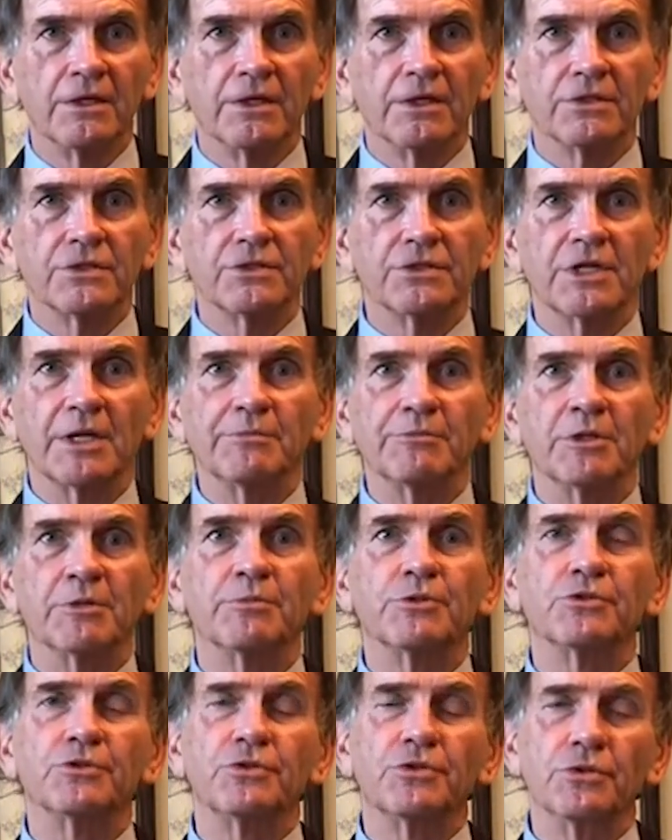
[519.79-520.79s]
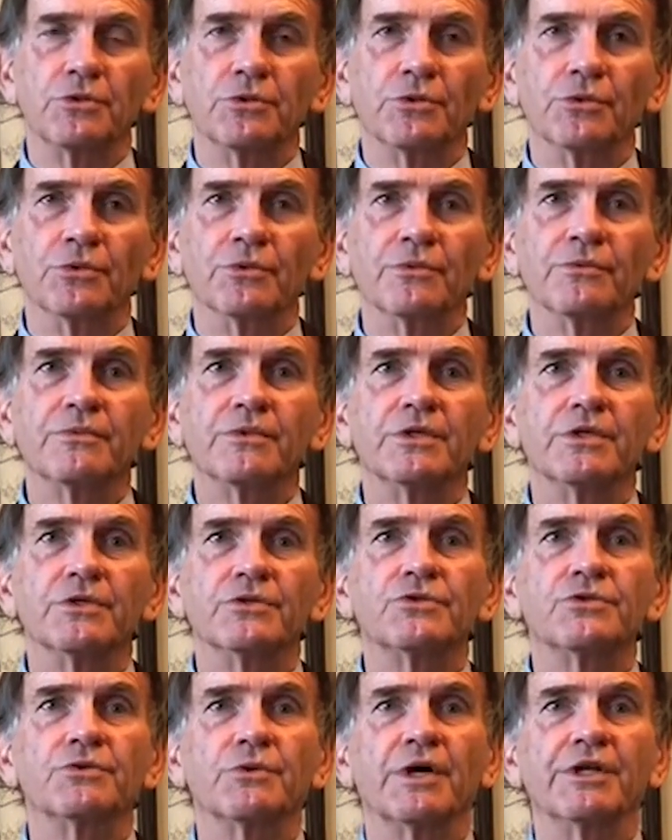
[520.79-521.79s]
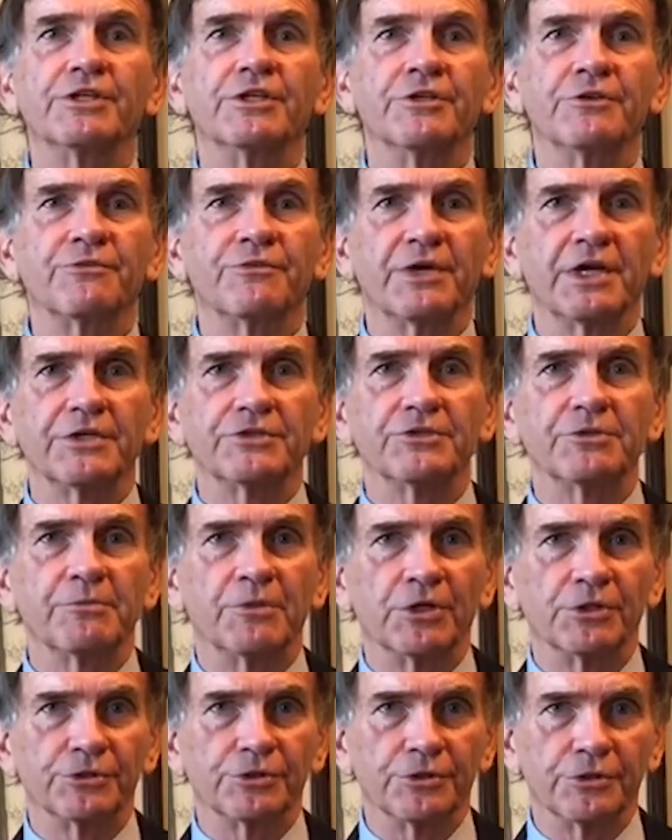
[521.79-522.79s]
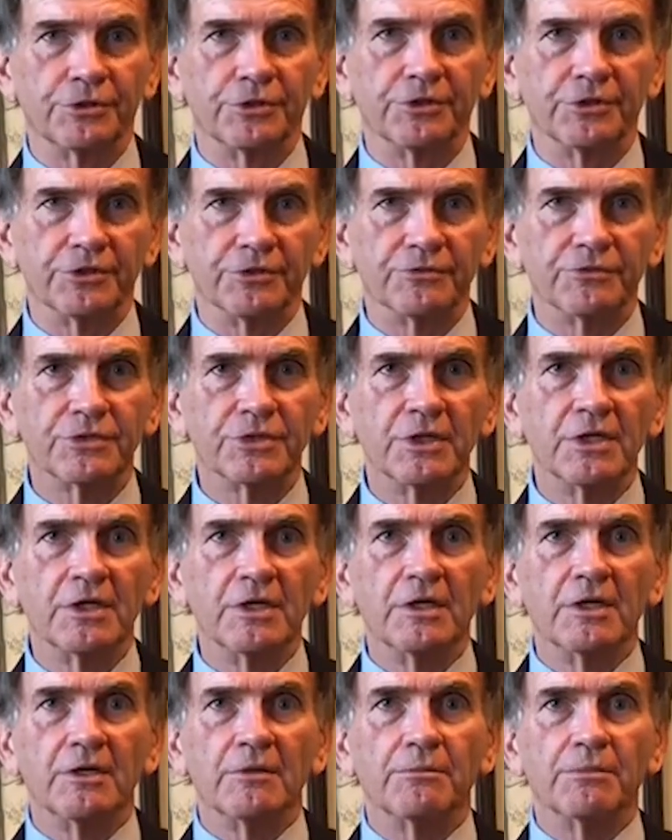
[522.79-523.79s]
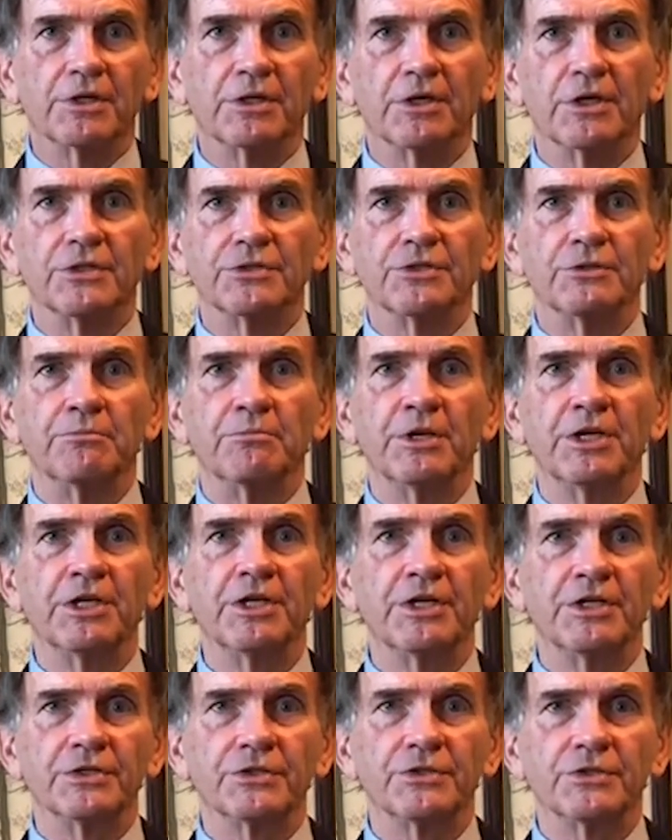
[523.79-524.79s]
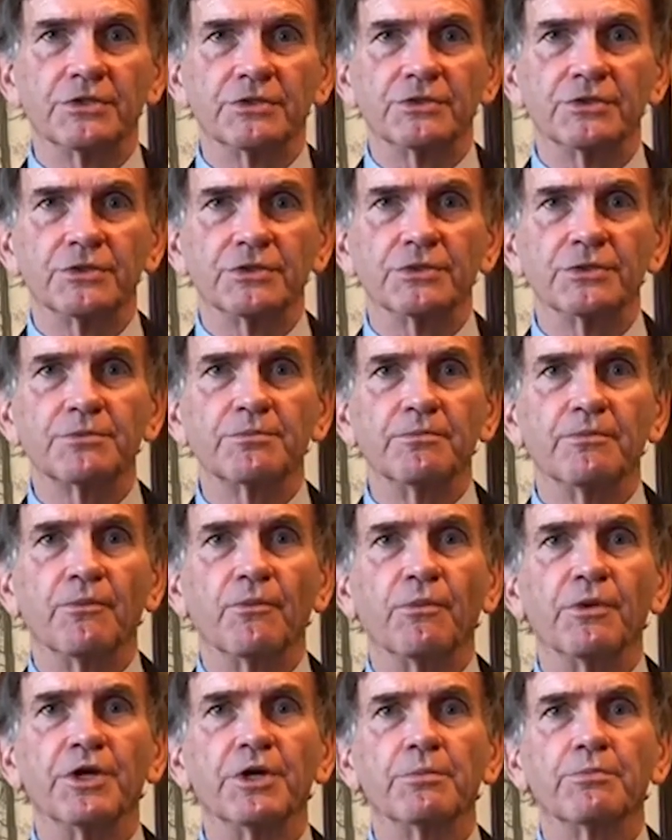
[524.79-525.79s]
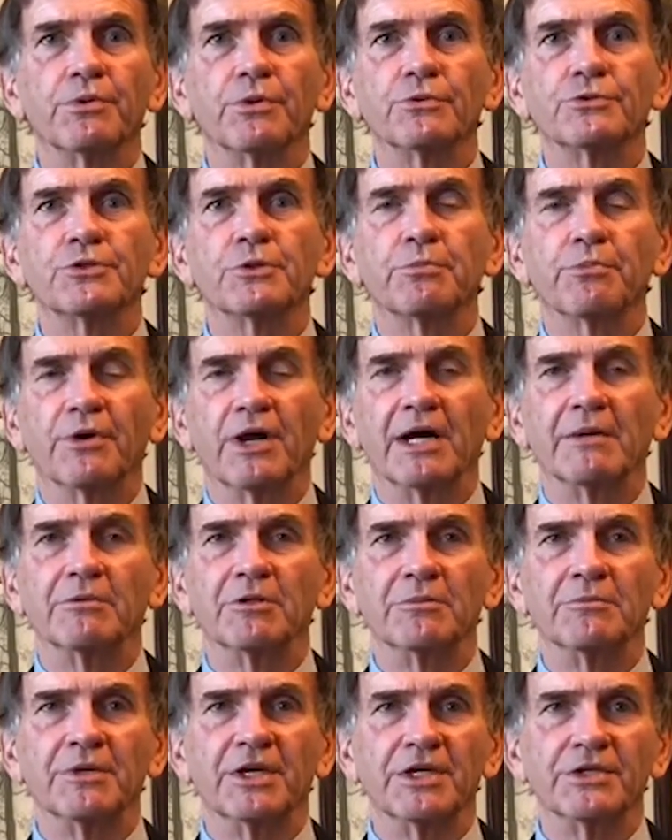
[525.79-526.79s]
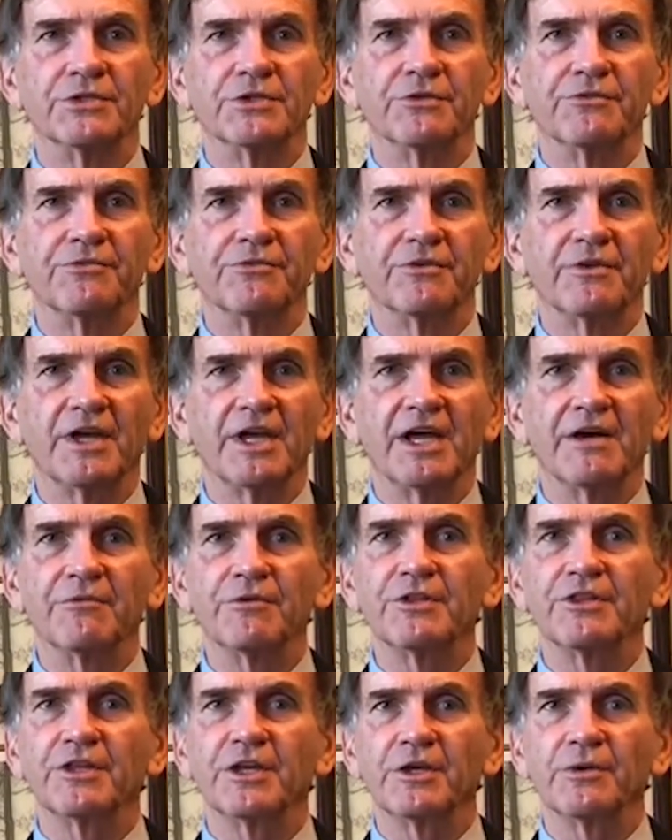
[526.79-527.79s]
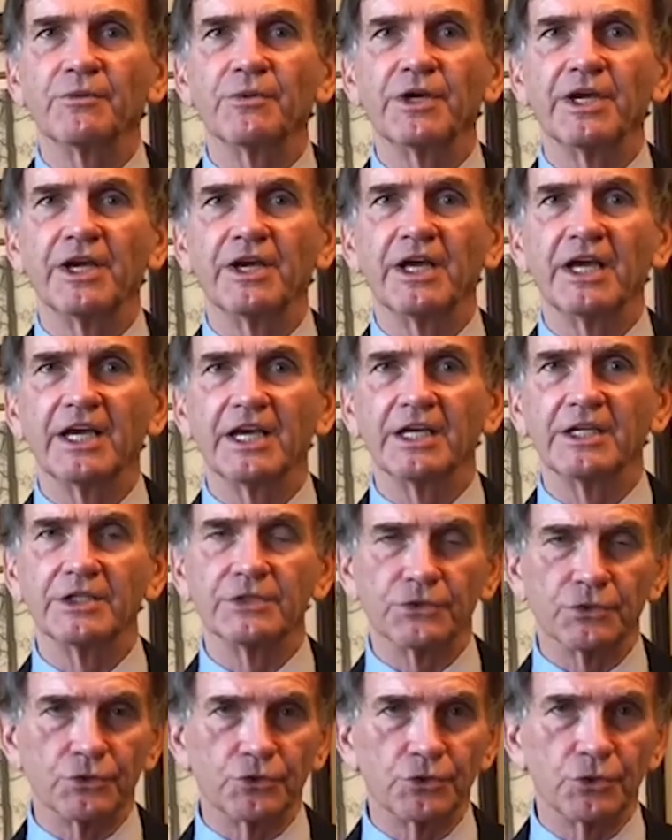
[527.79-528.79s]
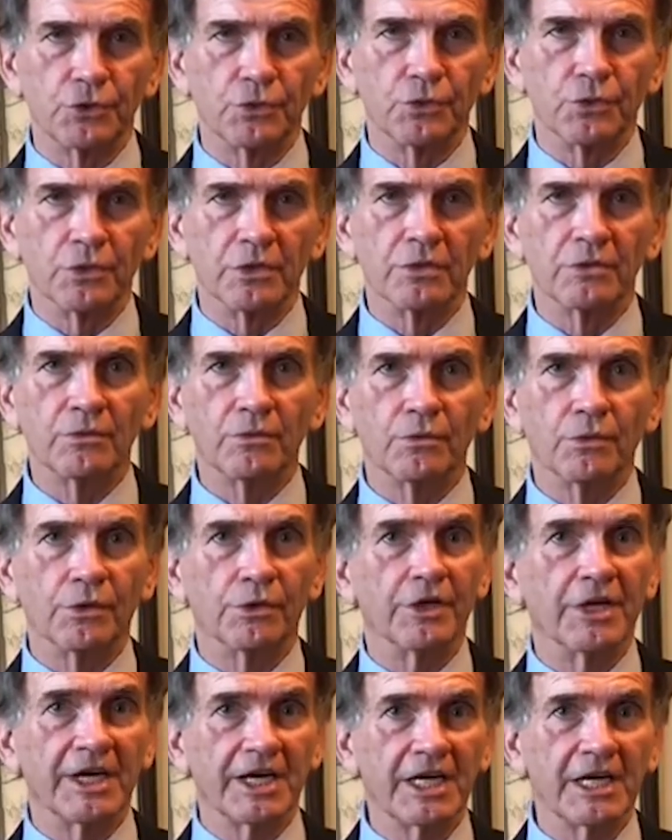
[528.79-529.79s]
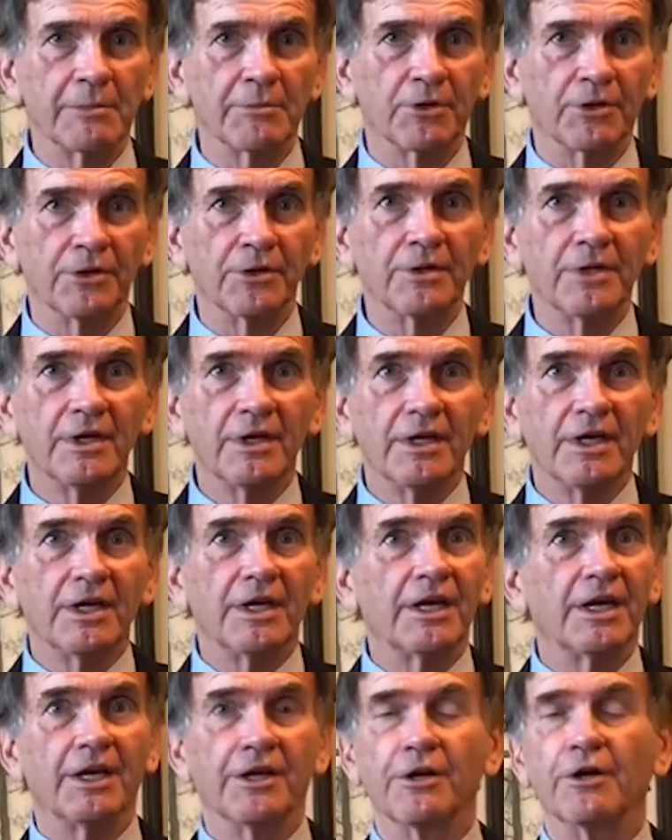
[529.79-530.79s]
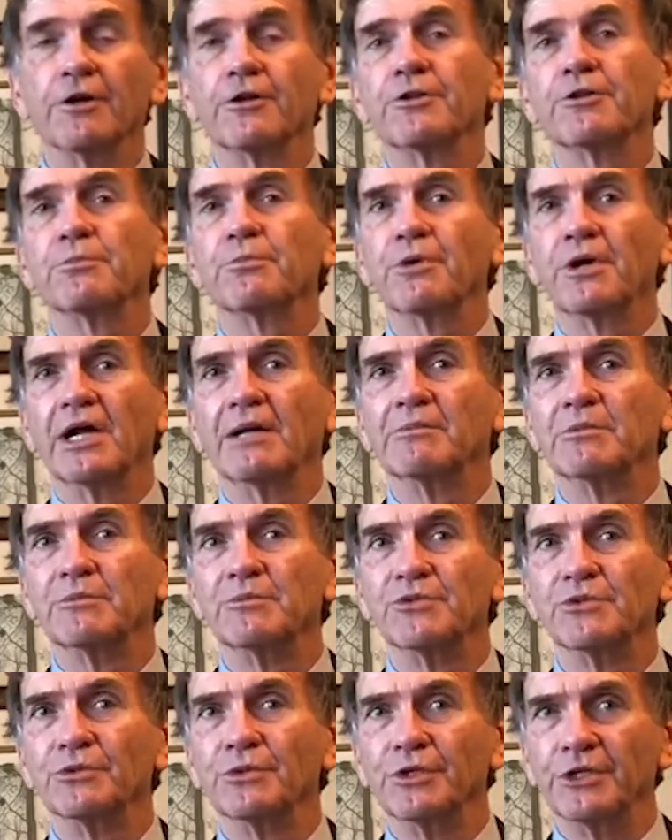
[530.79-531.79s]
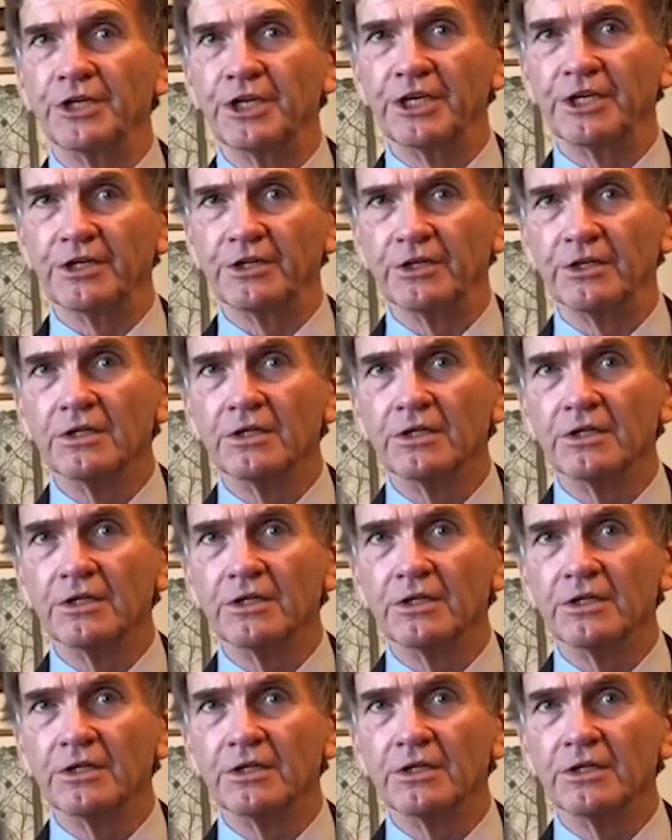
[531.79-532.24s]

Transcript: Step number two is to identify some alternatives because in many instances, we approach a problem as if everything we had is a tool or a hammer and all of the problems are a nail.